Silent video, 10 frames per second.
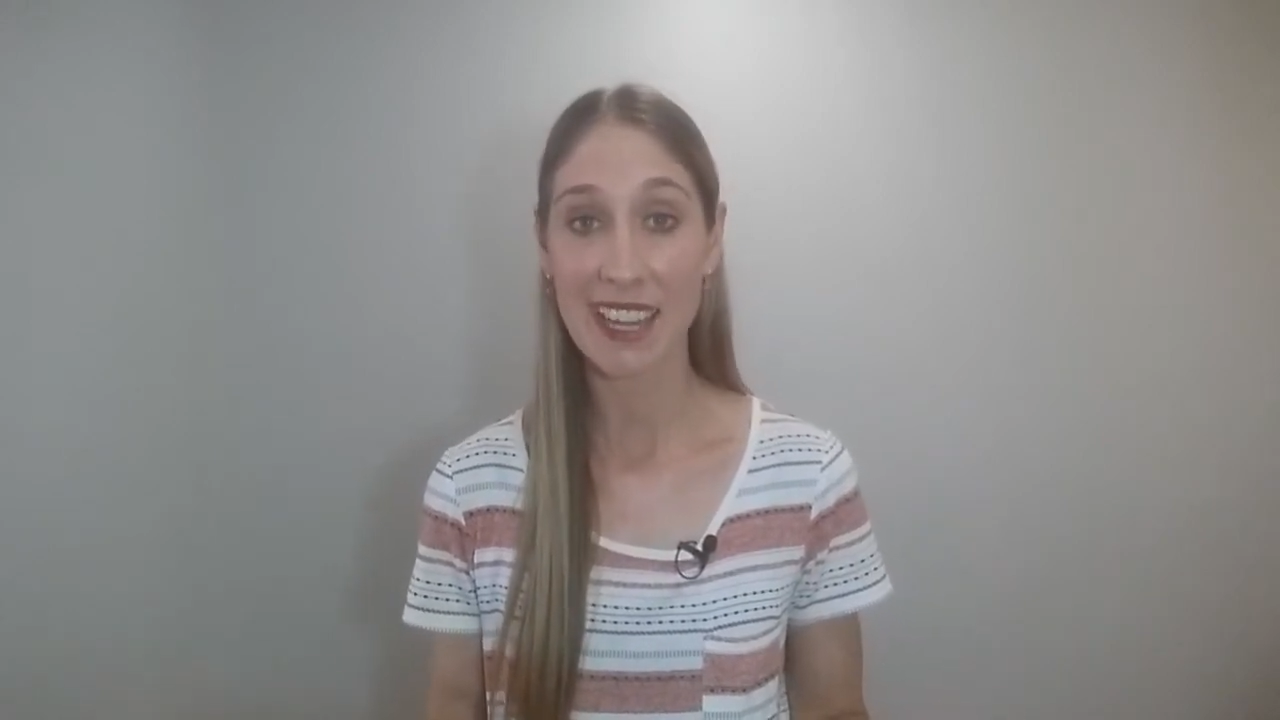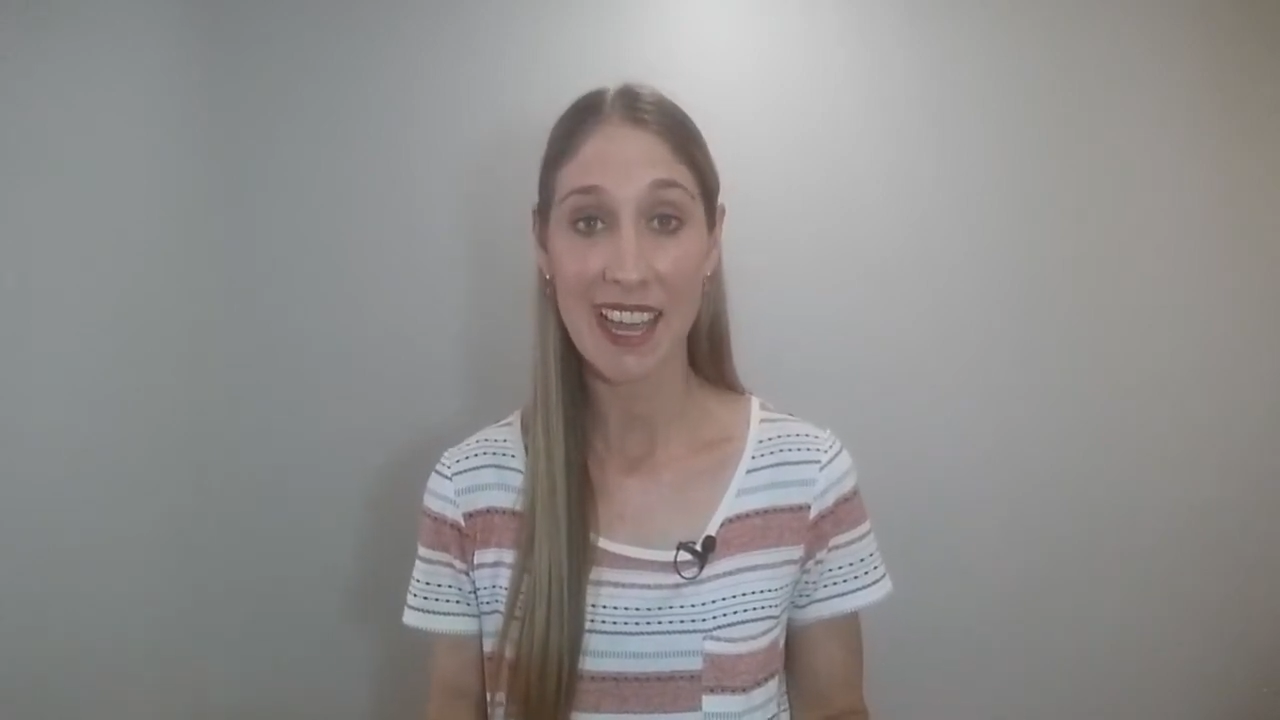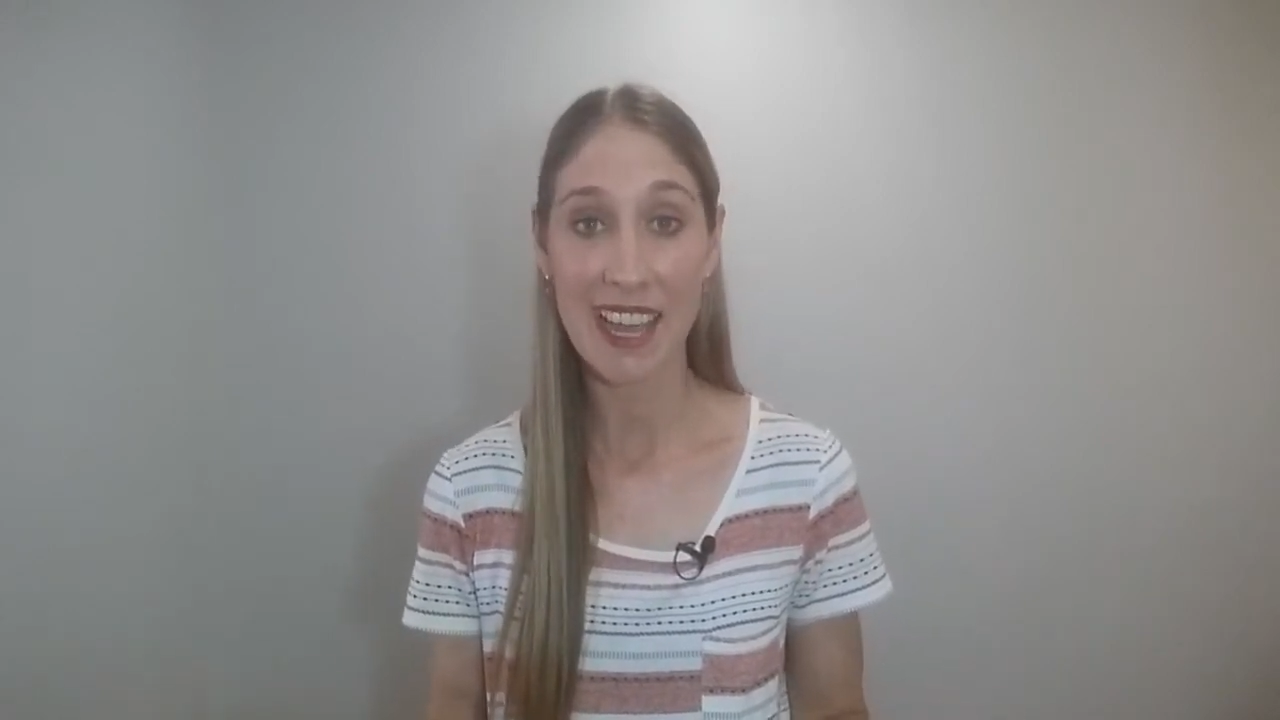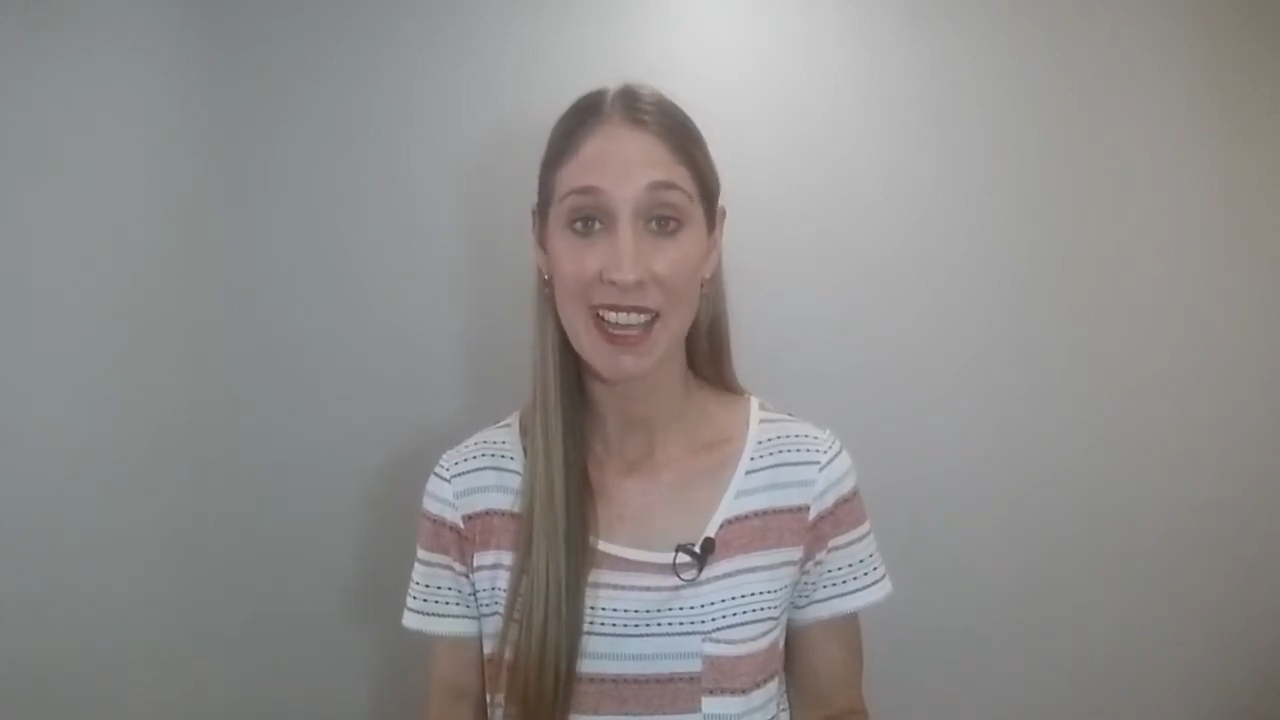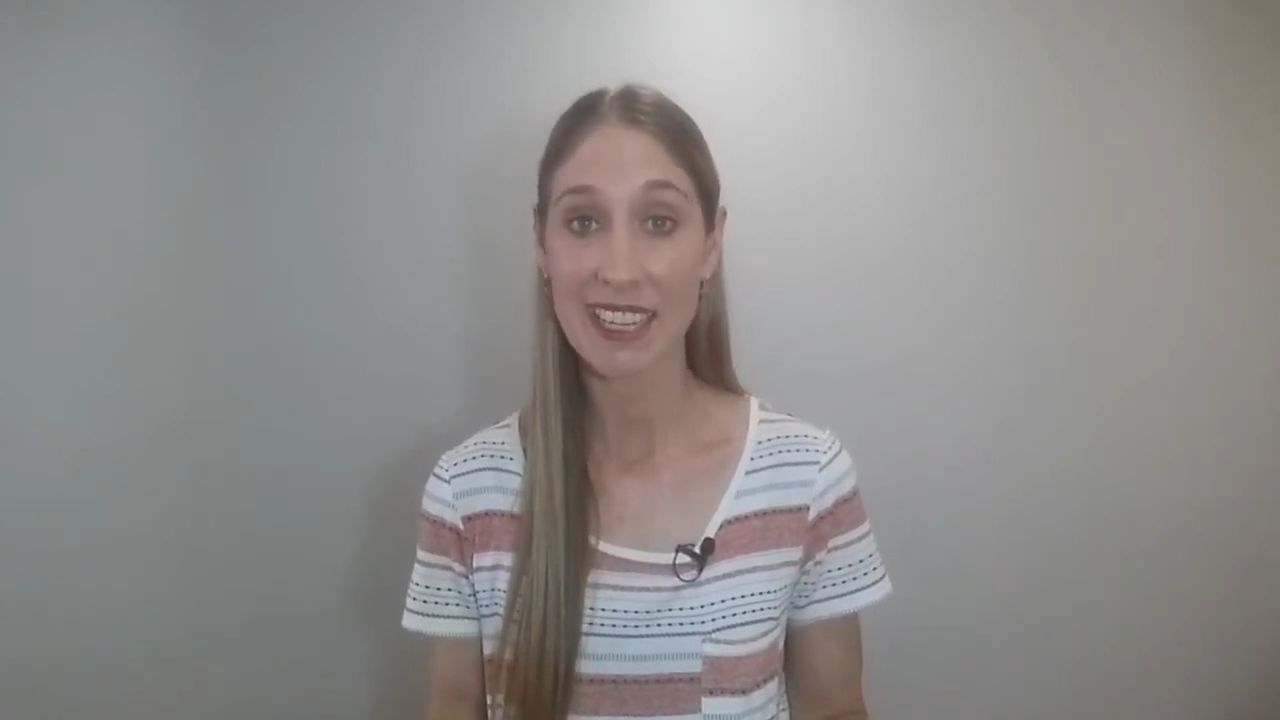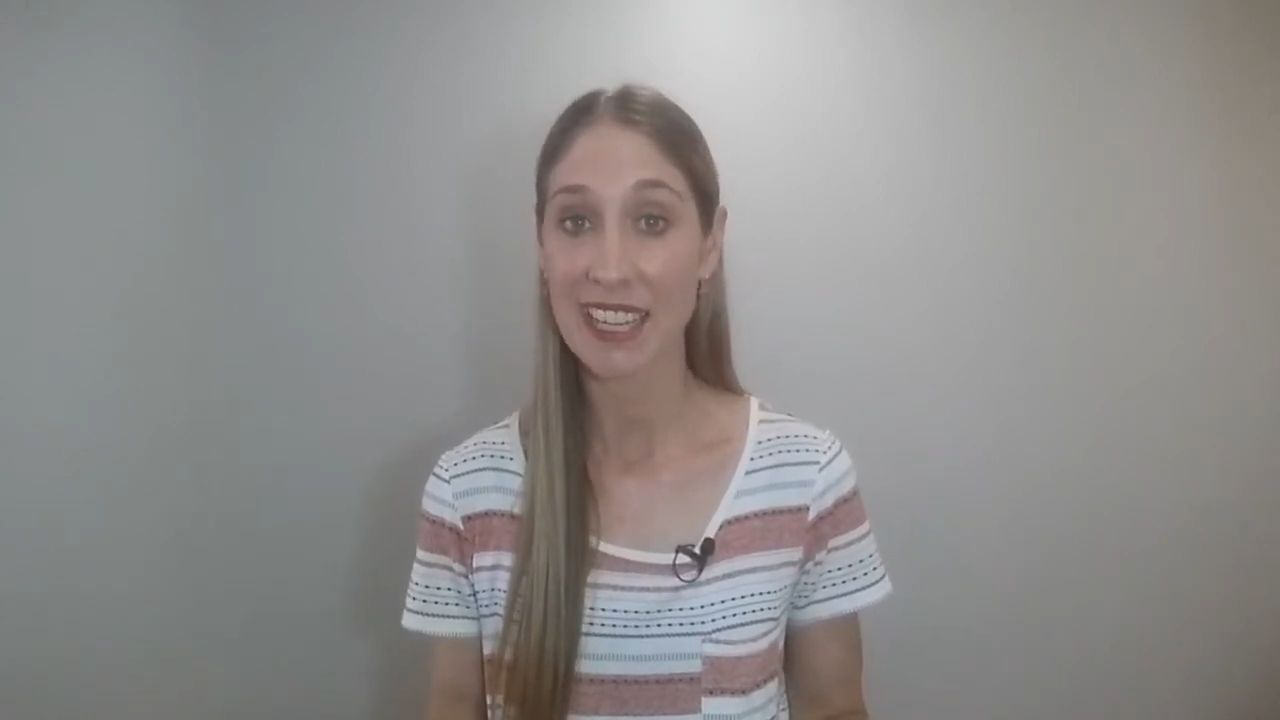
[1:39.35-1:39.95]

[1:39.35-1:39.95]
can't